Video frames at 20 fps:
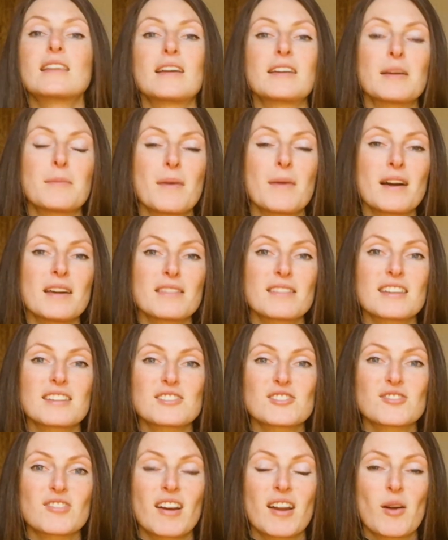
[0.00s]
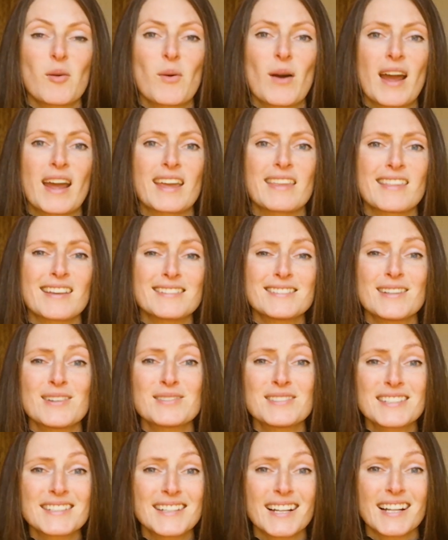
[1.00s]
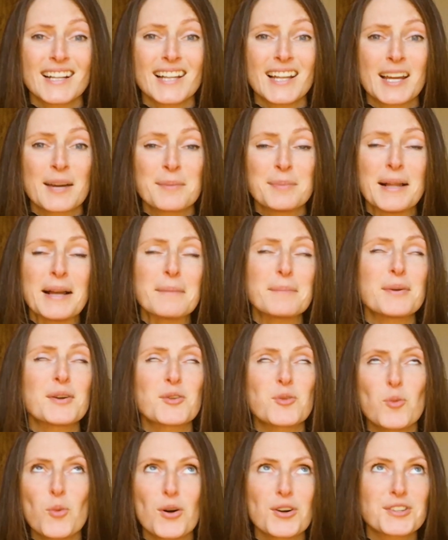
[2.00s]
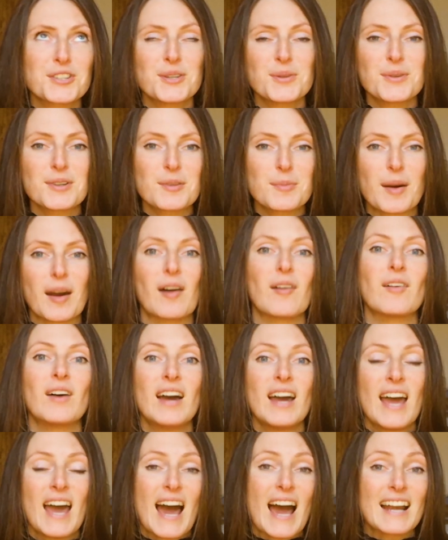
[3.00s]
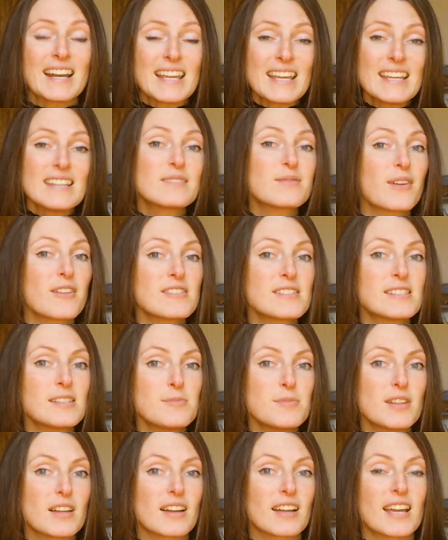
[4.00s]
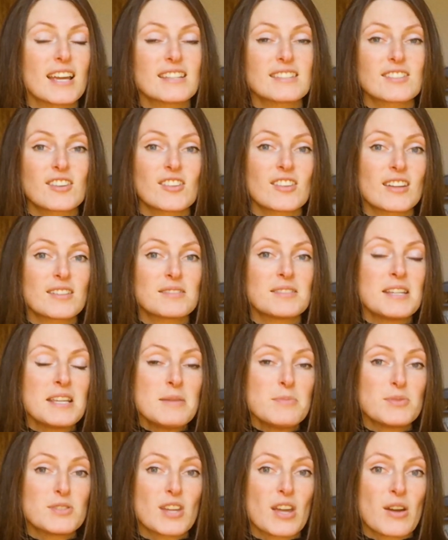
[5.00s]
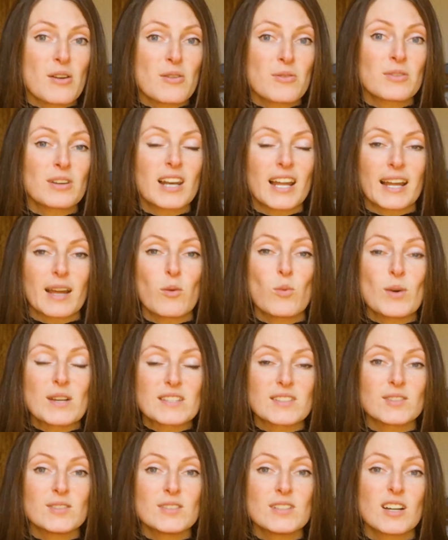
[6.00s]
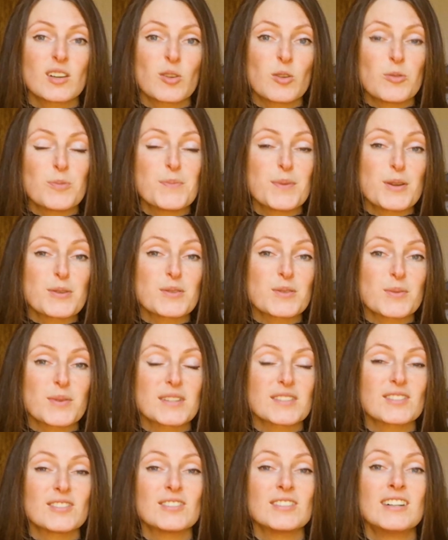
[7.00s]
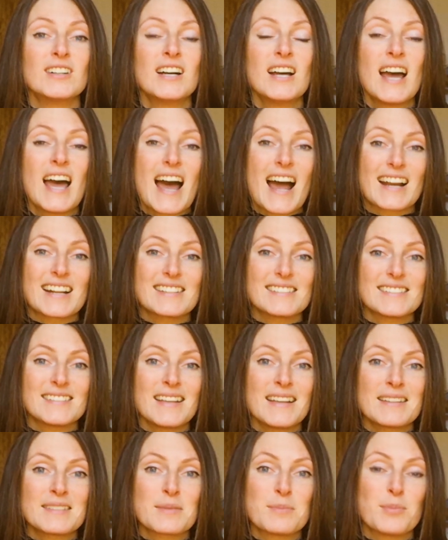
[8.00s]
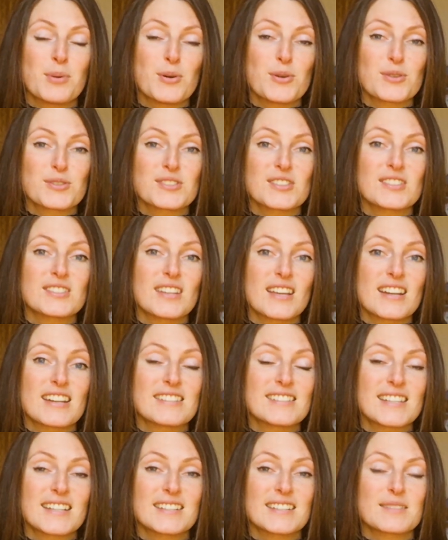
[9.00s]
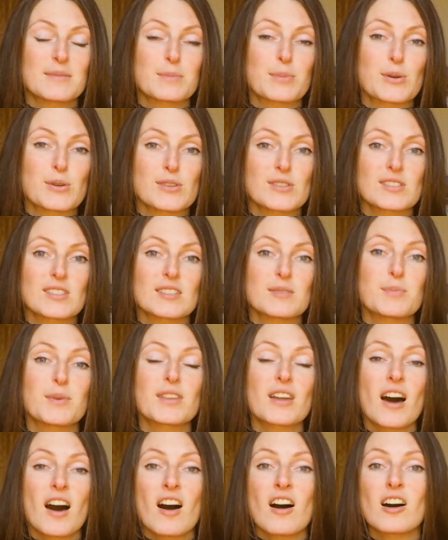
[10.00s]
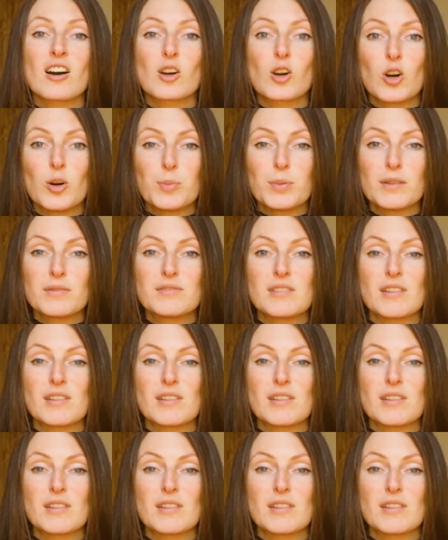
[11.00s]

Now you might think straight away, that sounds exactly like a blackbird, what are you on about? And it is very similar. It's got that deep tone, like a whistle, an old bloke's whistle, and it sings and pauses, and it sings and pauses, but there are a couple